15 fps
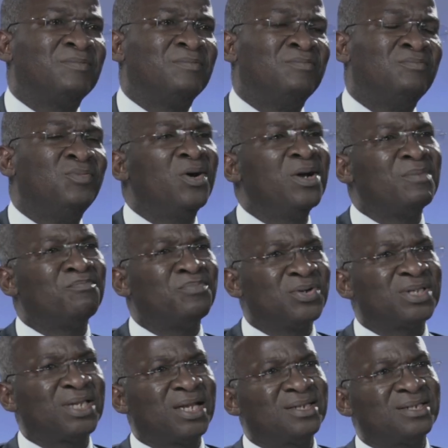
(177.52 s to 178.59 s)
more
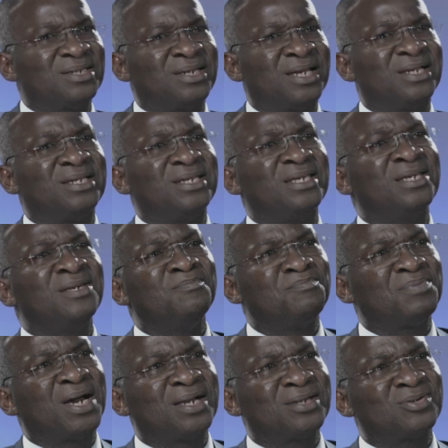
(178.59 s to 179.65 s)
important than the
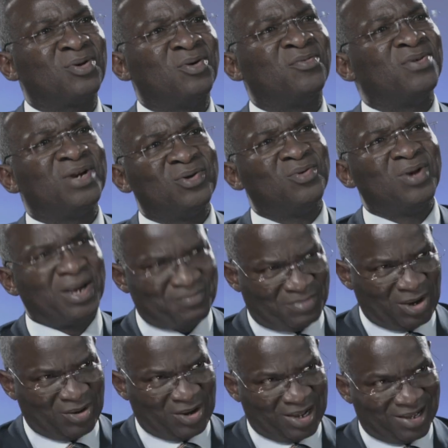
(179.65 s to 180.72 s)
impact of regular
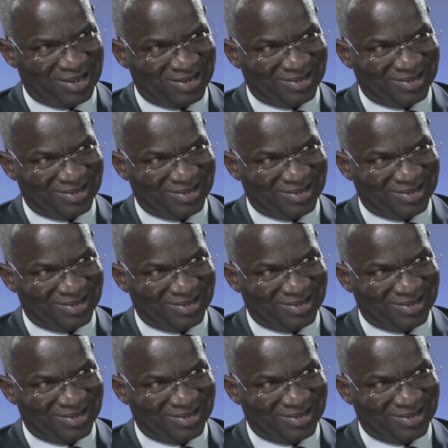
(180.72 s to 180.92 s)
power?